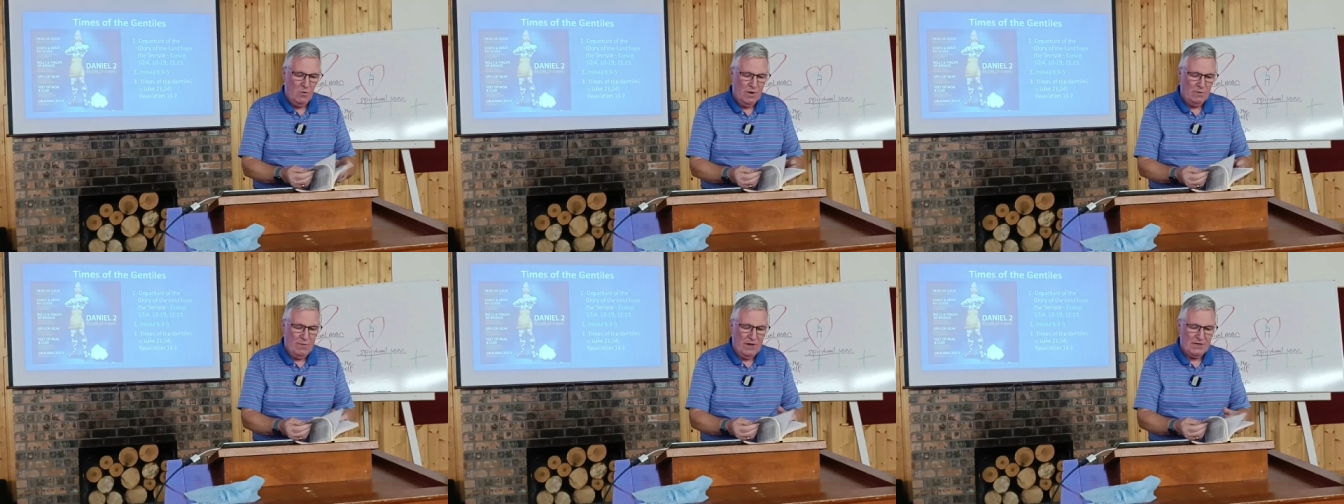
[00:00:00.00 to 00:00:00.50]

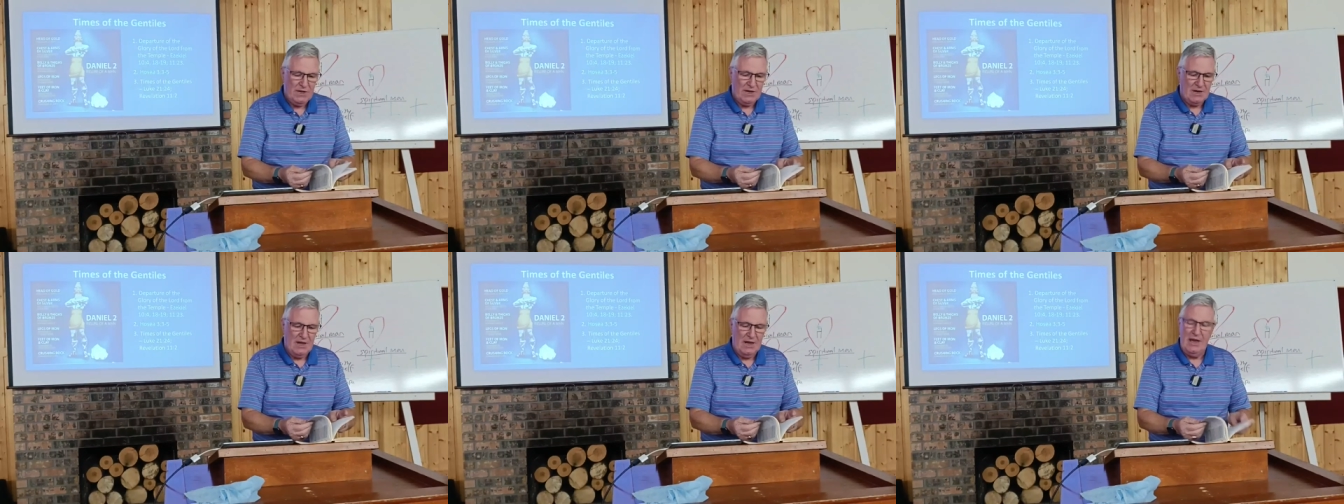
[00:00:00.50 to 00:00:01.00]
when
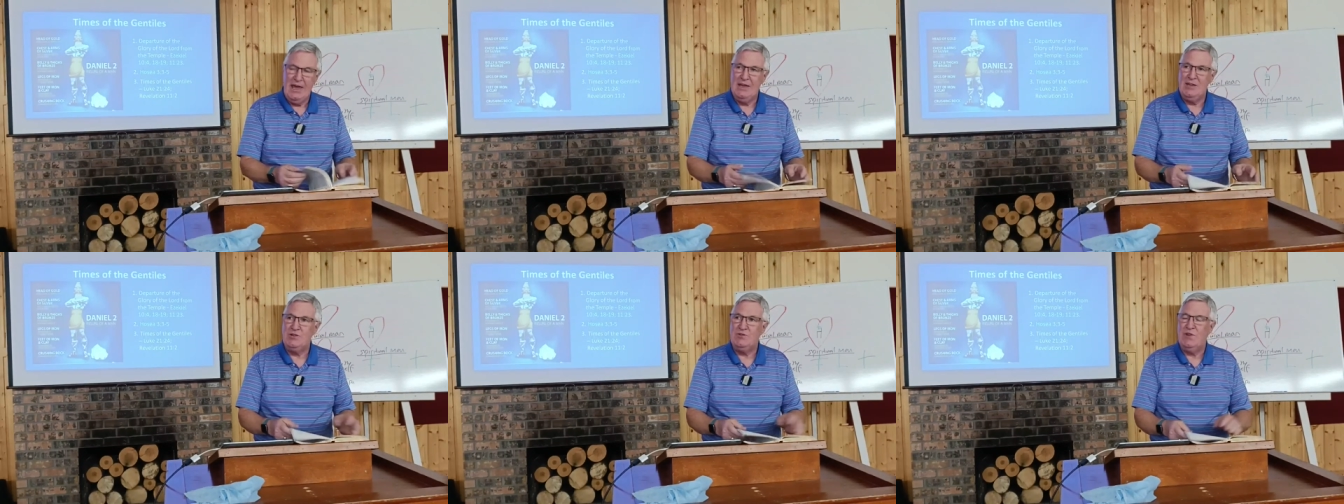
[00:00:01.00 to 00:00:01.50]
basically
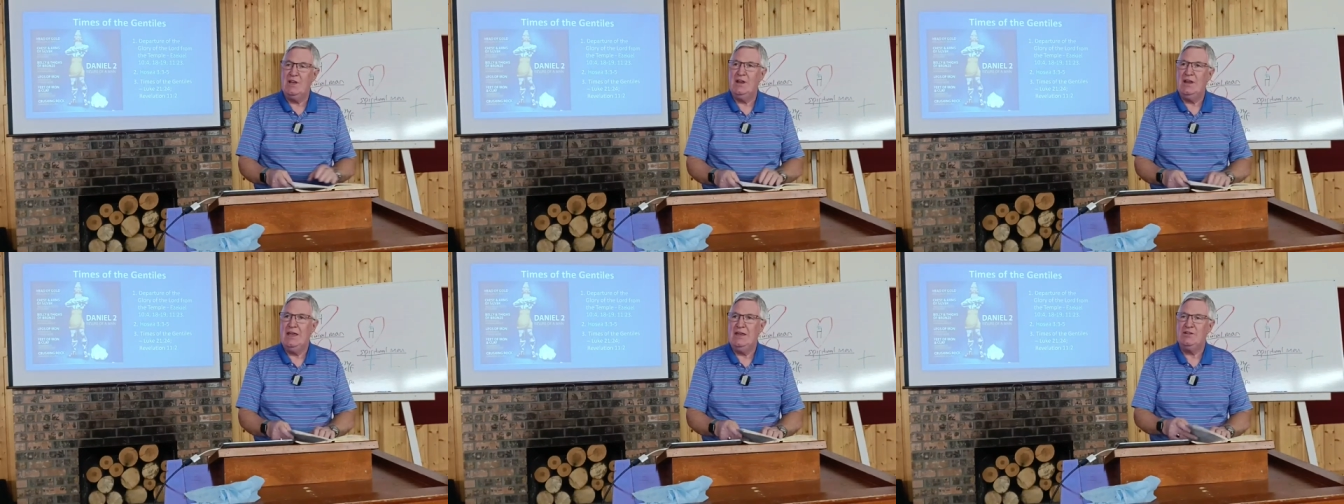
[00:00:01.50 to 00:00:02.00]

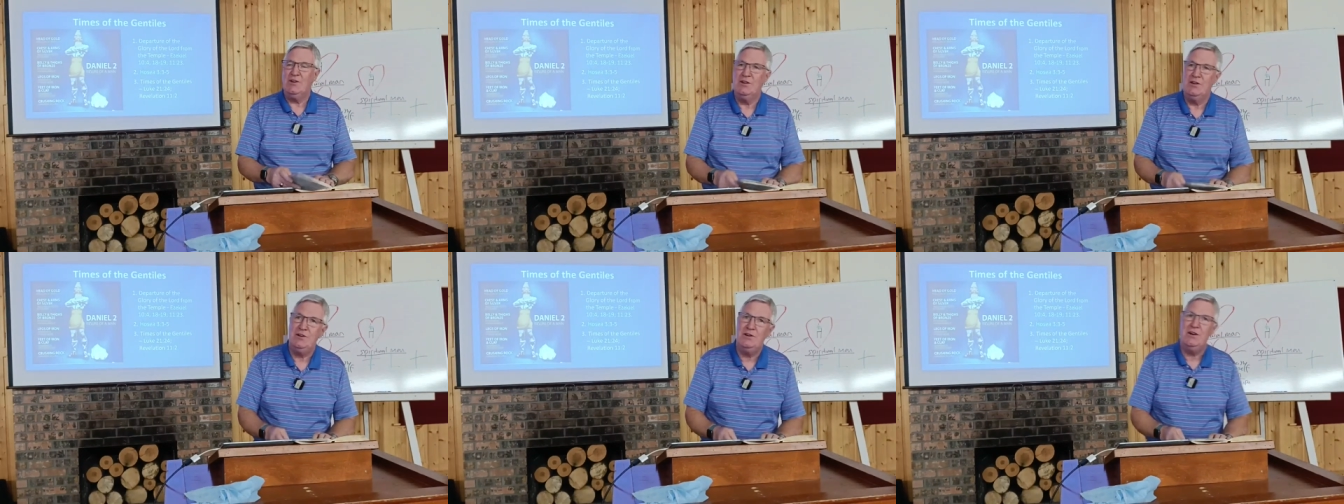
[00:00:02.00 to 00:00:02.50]
Israel is
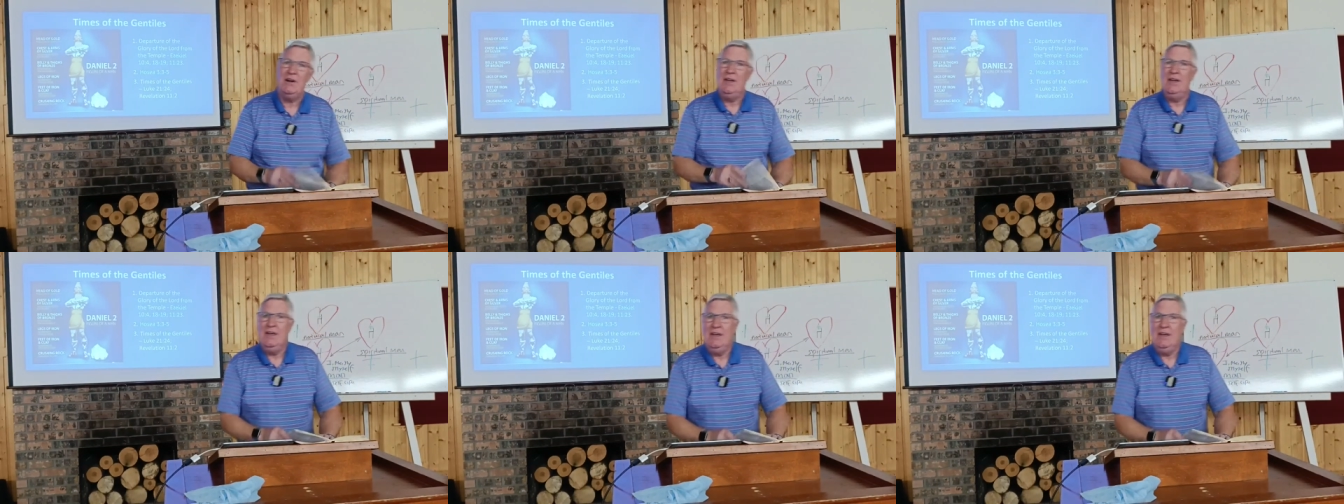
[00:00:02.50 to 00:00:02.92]
under